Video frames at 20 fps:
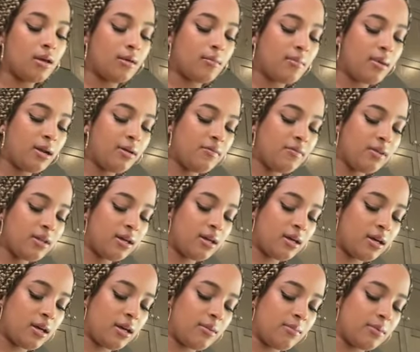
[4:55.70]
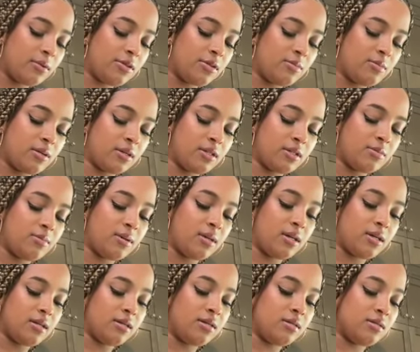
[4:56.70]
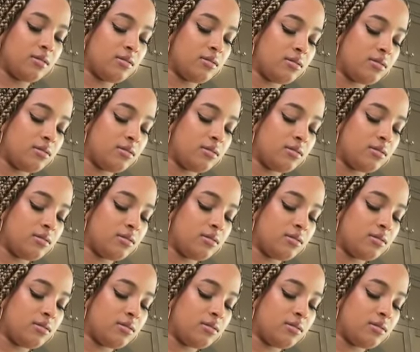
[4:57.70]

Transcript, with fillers: But I feel like it can't be too much because